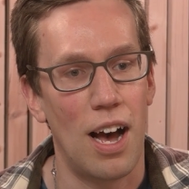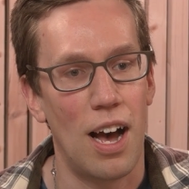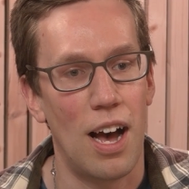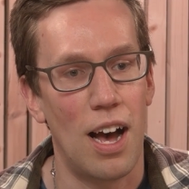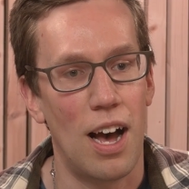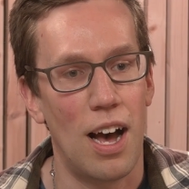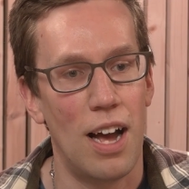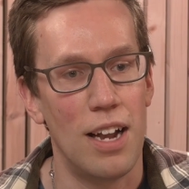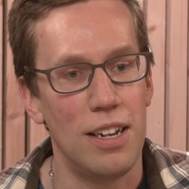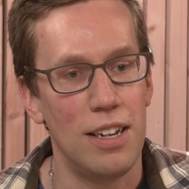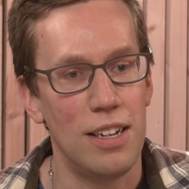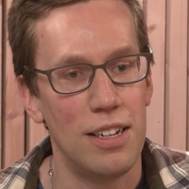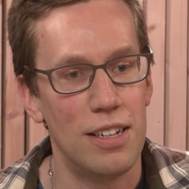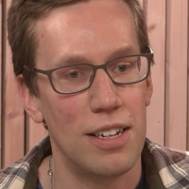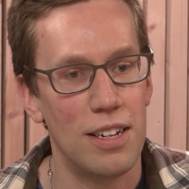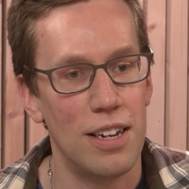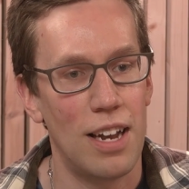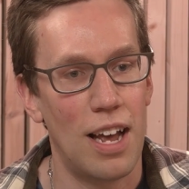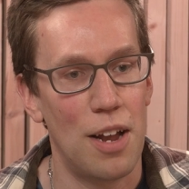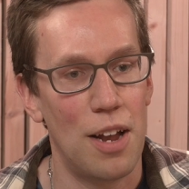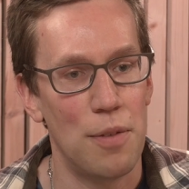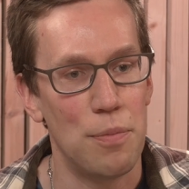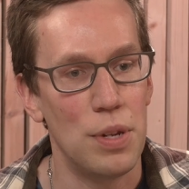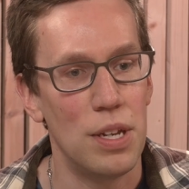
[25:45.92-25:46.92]
i need to
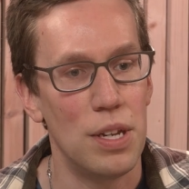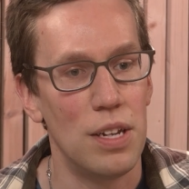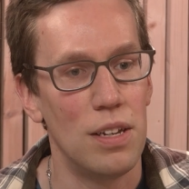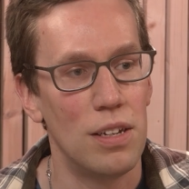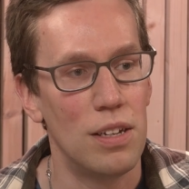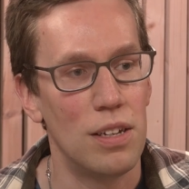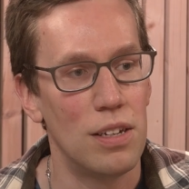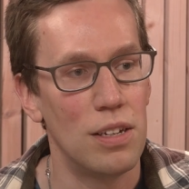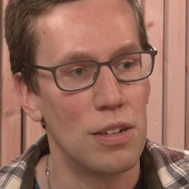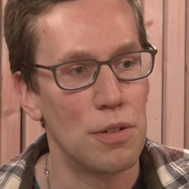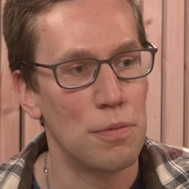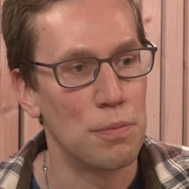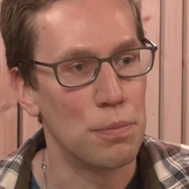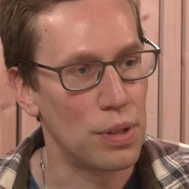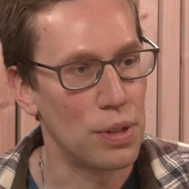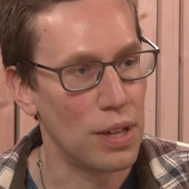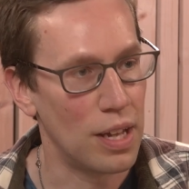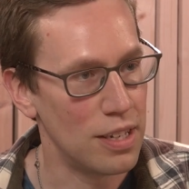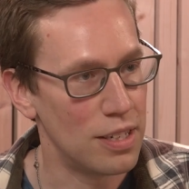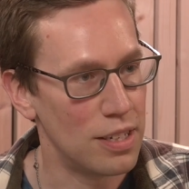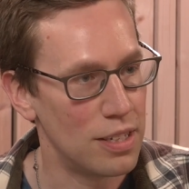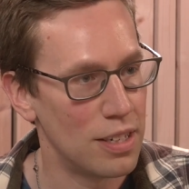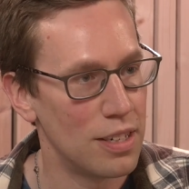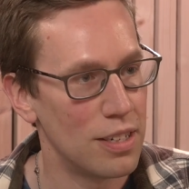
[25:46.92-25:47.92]
not be
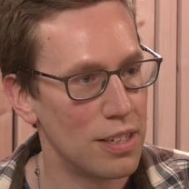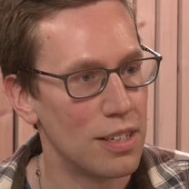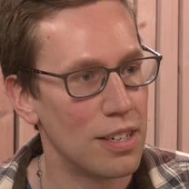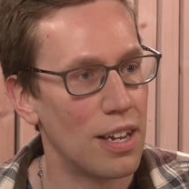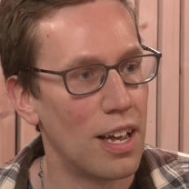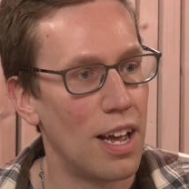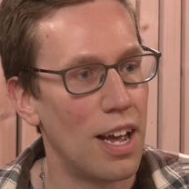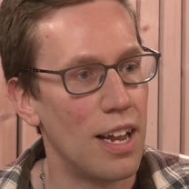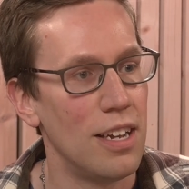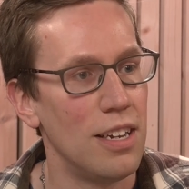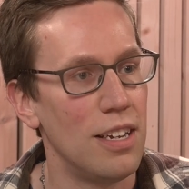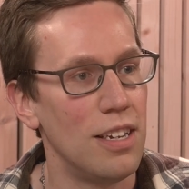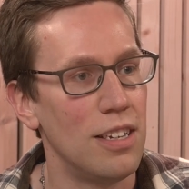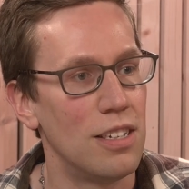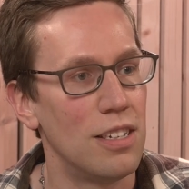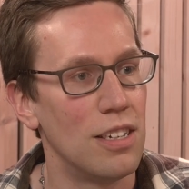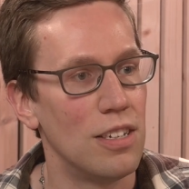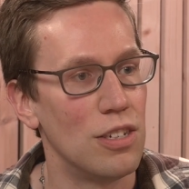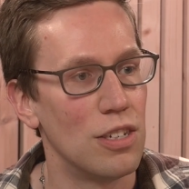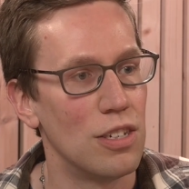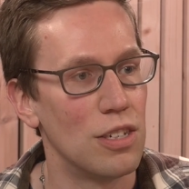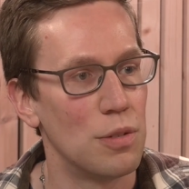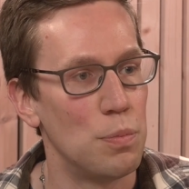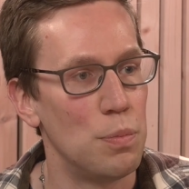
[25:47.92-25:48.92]
complacent i need to
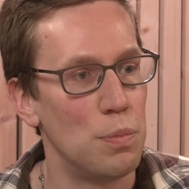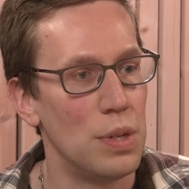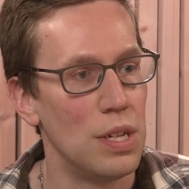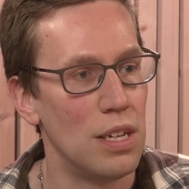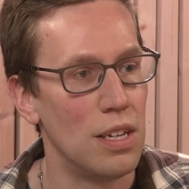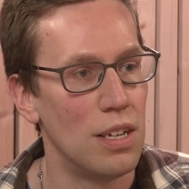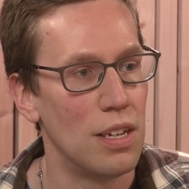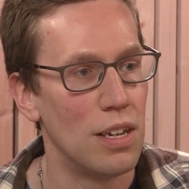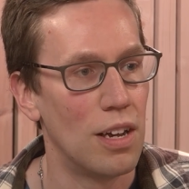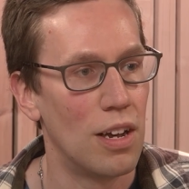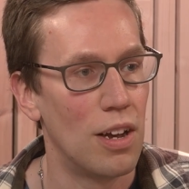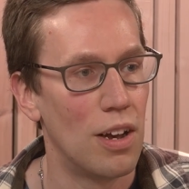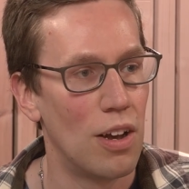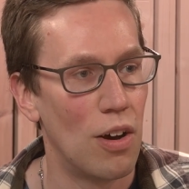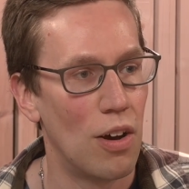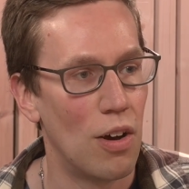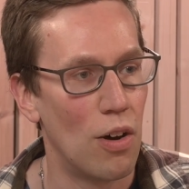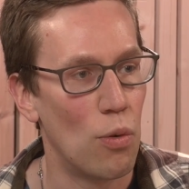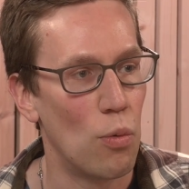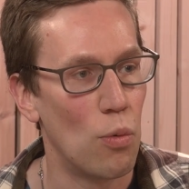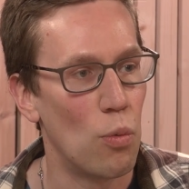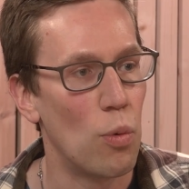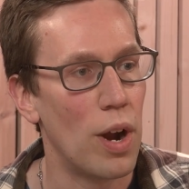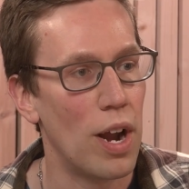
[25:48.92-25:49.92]
just be
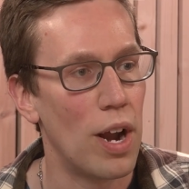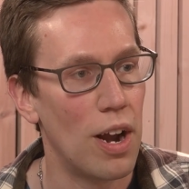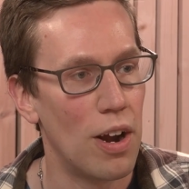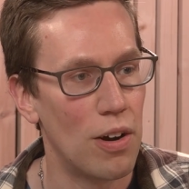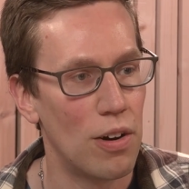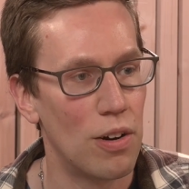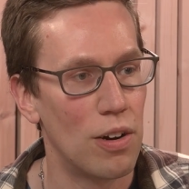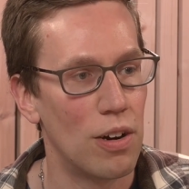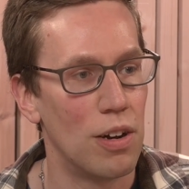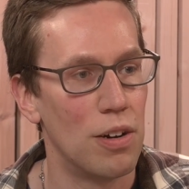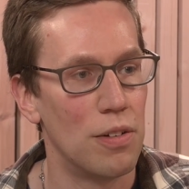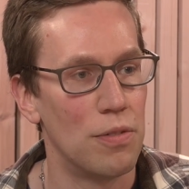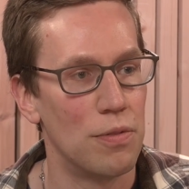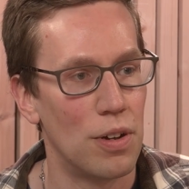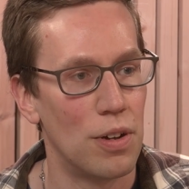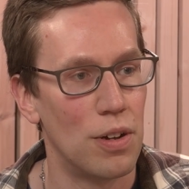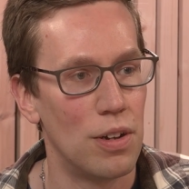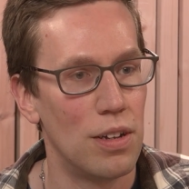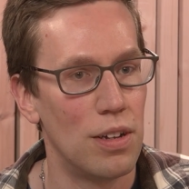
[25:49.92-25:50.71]
aware of